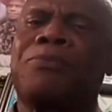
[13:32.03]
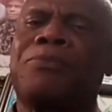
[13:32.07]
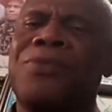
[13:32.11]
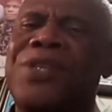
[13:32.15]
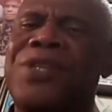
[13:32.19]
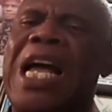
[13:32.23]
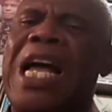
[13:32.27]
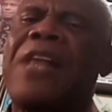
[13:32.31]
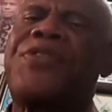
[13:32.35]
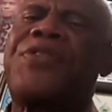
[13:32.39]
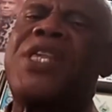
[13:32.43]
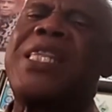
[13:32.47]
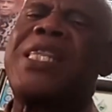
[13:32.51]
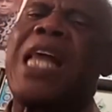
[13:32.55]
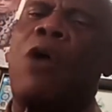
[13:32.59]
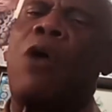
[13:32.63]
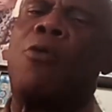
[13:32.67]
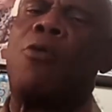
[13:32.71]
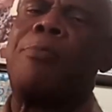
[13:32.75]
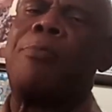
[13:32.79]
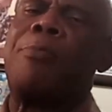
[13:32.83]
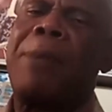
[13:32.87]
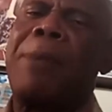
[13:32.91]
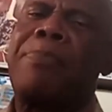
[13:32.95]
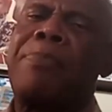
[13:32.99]
that thing that will
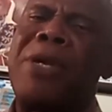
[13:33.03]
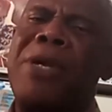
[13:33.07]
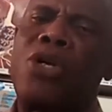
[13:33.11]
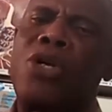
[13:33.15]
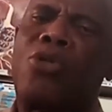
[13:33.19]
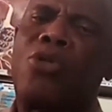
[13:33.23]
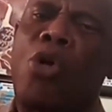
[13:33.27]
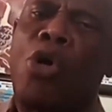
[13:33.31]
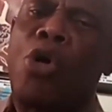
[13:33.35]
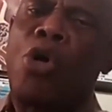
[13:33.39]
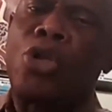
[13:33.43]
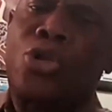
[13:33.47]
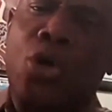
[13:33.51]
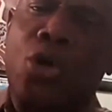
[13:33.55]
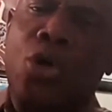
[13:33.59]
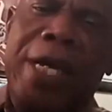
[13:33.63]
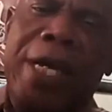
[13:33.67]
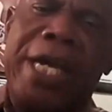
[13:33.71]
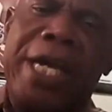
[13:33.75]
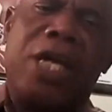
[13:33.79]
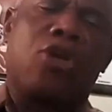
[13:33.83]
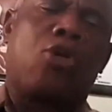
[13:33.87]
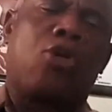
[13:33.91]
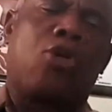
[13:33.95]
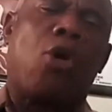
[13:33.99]
make me go to
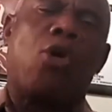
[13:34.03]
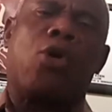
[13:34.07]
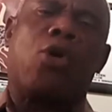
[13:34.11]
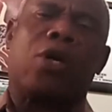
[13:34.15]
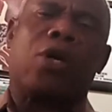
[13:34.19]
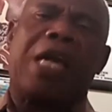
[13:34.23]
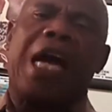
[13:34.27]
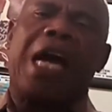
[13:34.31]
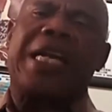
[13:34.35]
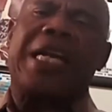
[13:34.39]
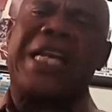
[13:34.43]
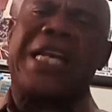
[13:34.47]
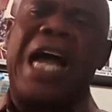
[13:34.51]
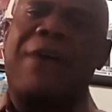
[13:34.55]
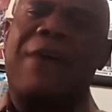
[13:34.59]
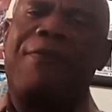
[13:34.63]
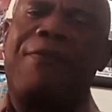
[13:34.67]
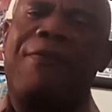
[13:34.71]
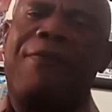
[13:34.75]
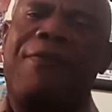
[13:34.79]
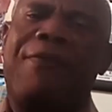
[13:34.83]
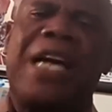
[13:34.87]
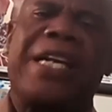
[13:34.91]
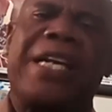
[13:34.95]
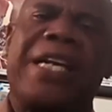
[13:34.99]
a goal and have
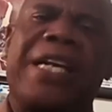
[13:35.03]
an